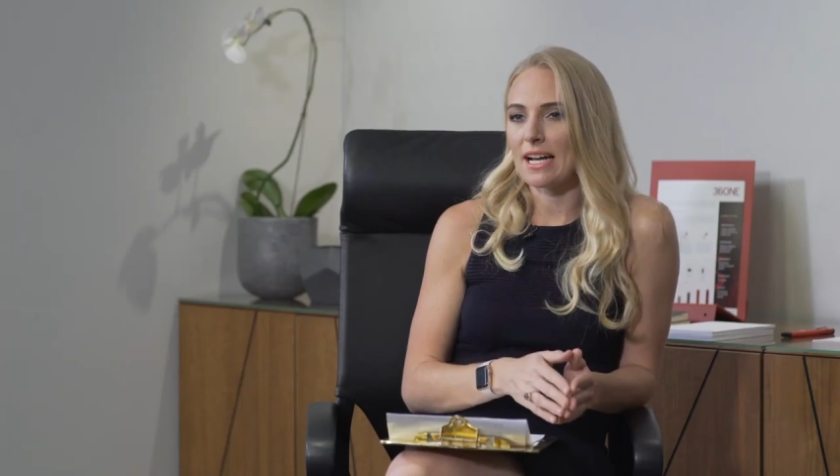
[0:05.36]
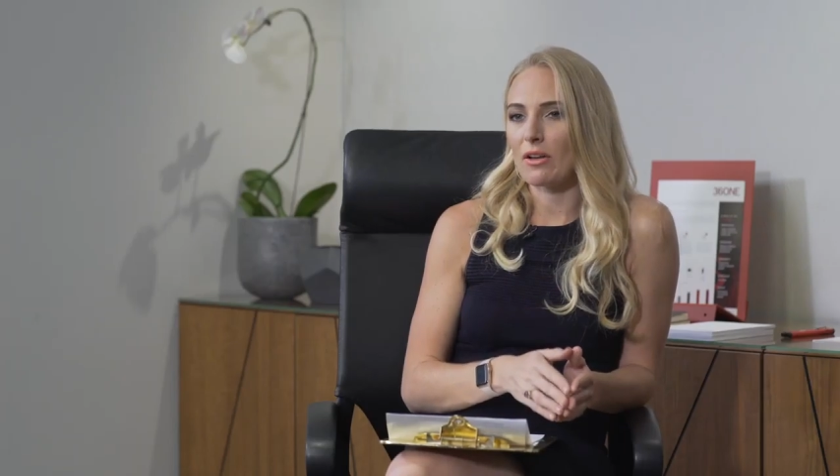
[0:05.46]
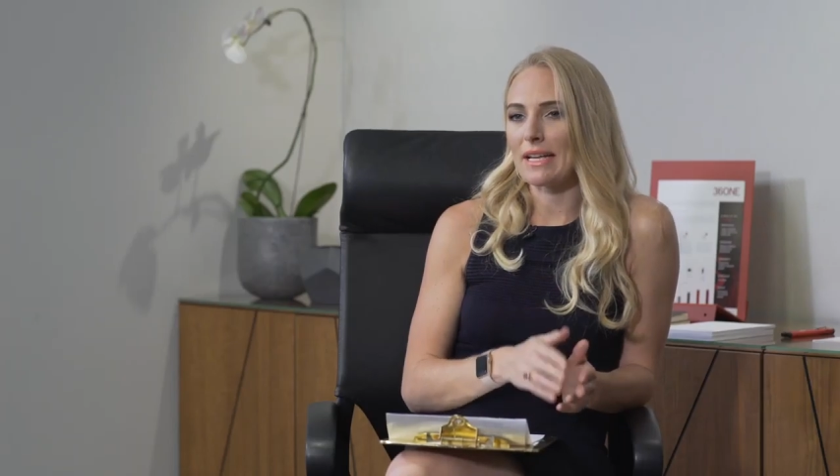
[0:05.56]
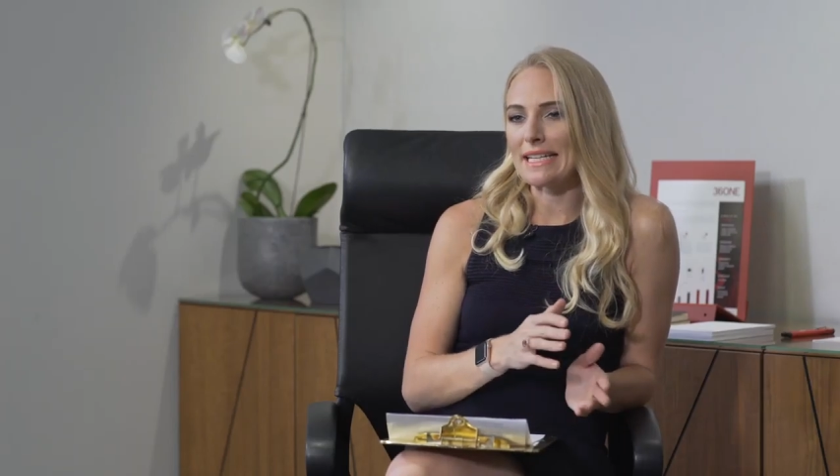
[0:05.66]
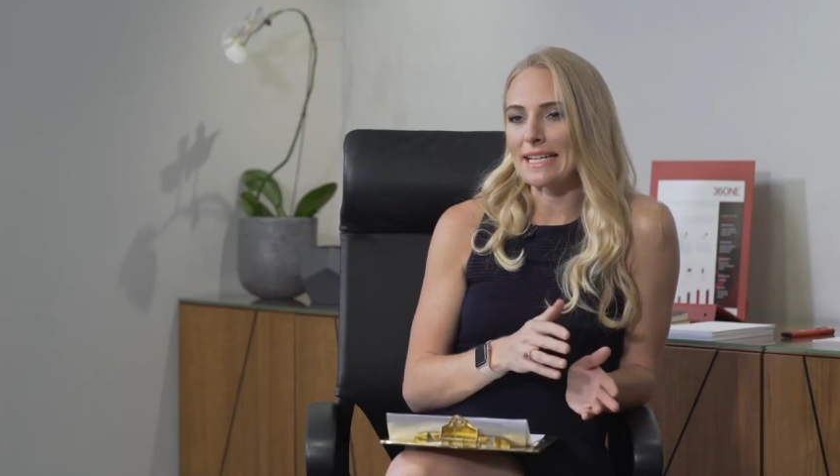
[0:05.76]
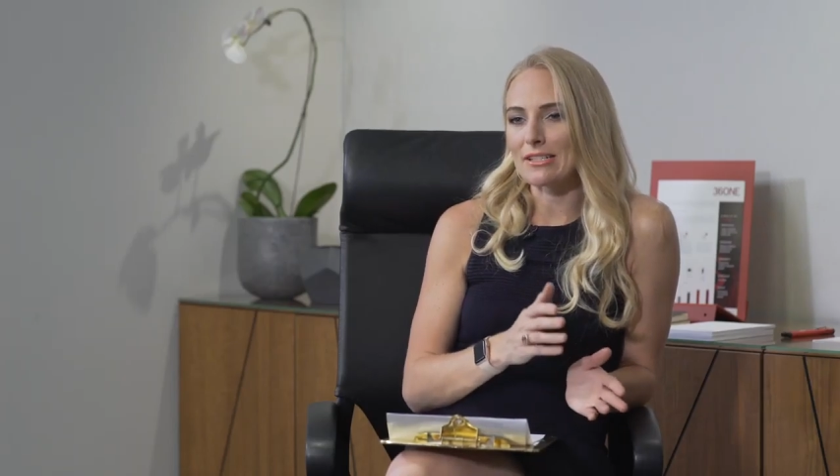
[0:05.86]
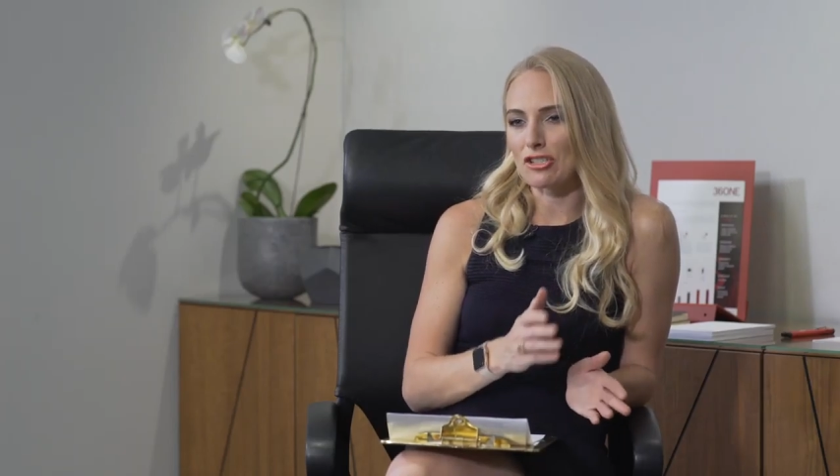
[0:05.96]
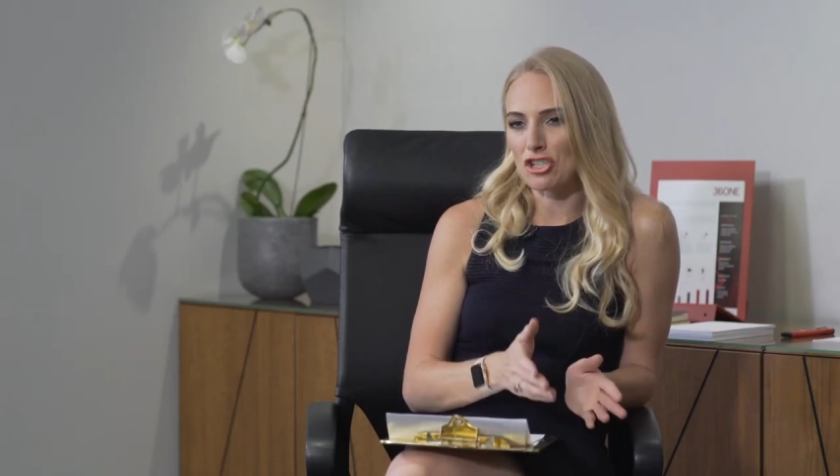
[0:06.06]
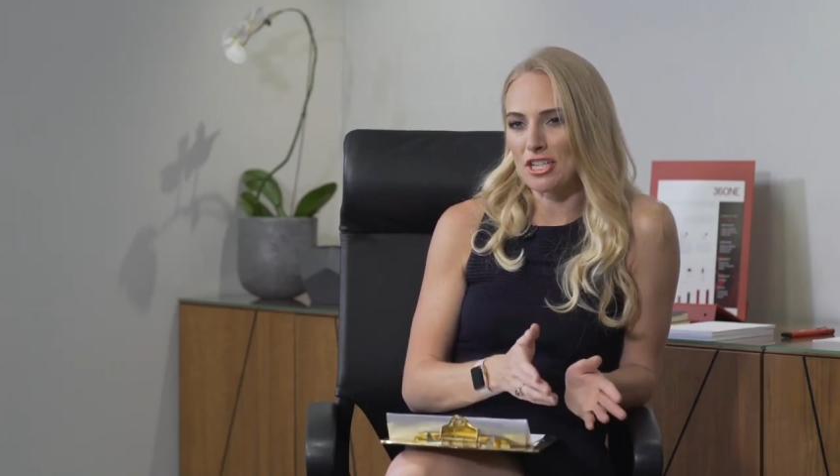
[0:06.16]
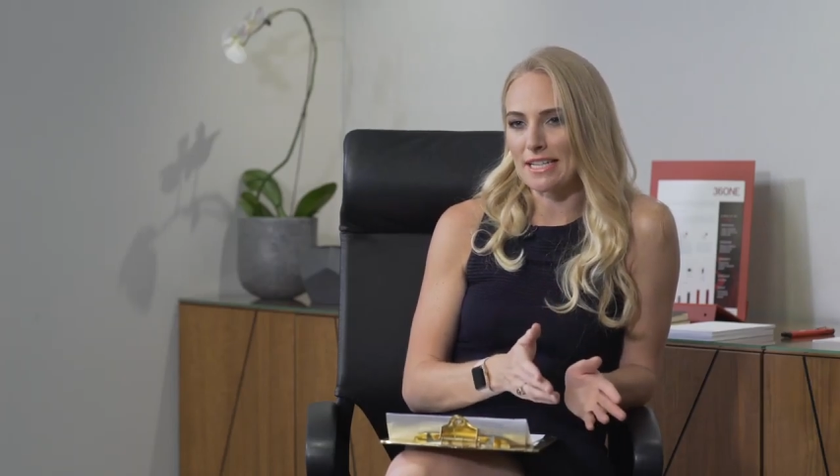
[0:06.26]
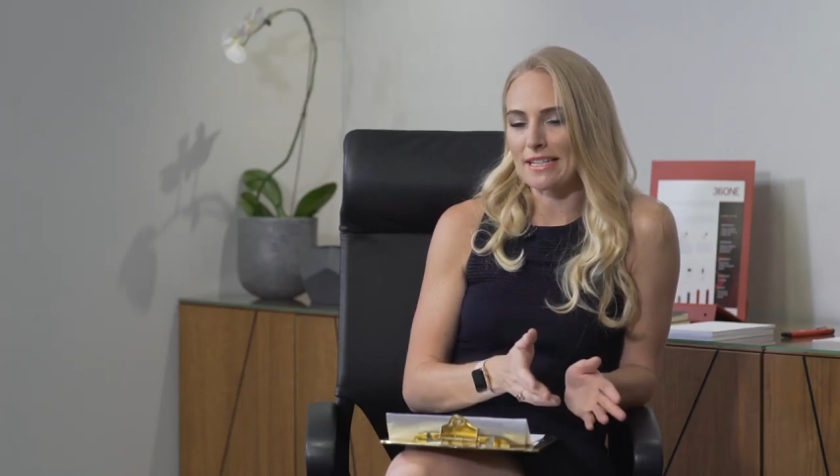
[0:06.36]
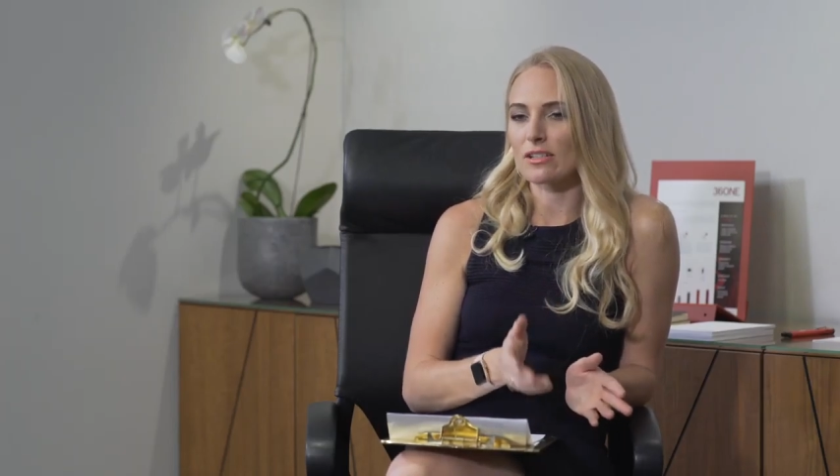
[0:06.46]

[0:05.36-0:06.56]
how ESG is